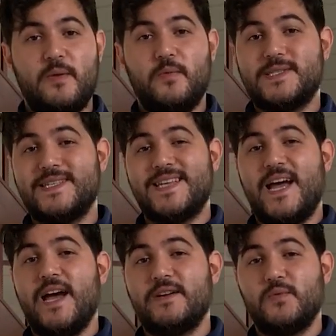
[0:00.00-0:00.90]
Up was
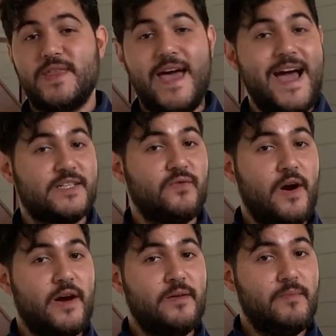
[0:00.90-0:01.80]
designed with
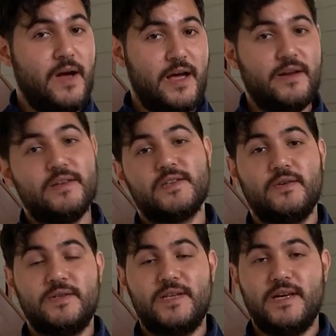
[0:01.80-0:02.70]
activewear in mind, so
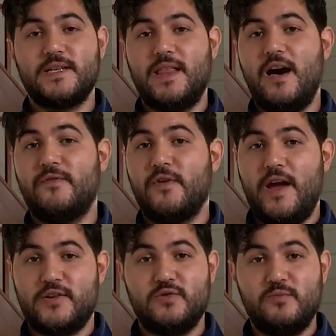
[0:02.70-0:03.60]
it does allow for
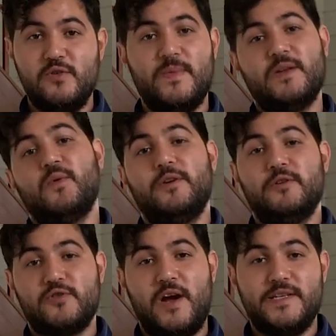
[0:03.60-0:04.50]
extra movement when you're
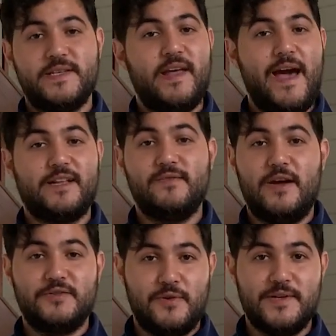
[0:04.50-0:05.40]
trying to stay active
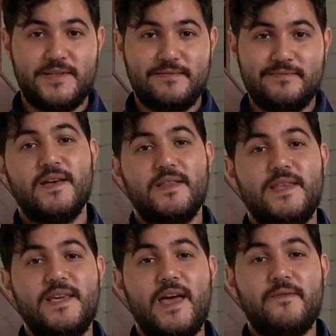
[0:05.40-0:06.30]
outdoors.
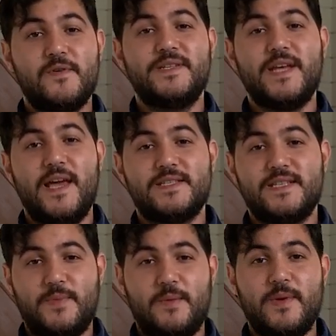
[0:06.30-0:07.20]
The Everyday
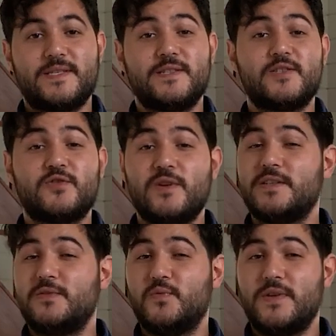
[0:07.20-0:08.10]
Zip Up is
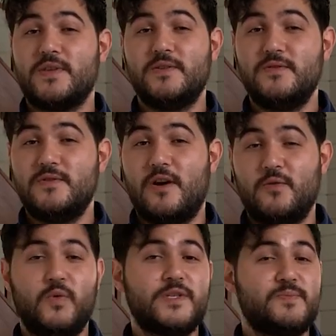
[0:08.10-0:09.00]
constructed with new yarn,
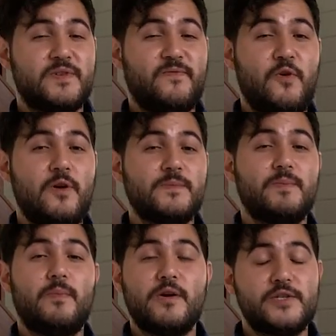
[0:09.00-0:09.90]
which performs
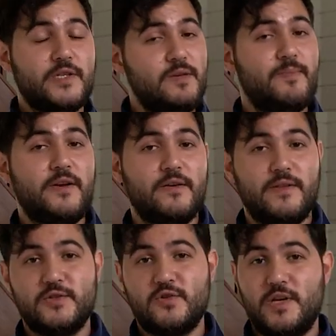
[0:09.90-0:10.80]
marginally better
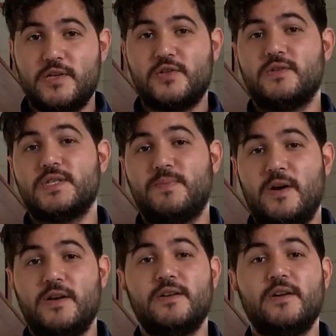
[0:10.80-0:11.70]
than traditional
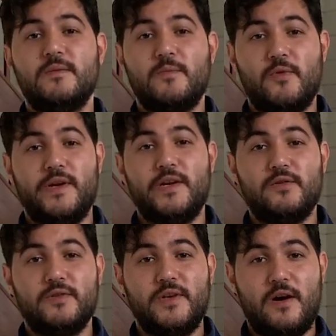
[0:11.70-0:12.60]
spun merino
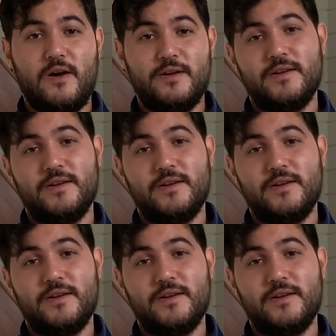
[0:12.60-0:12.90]
yarn.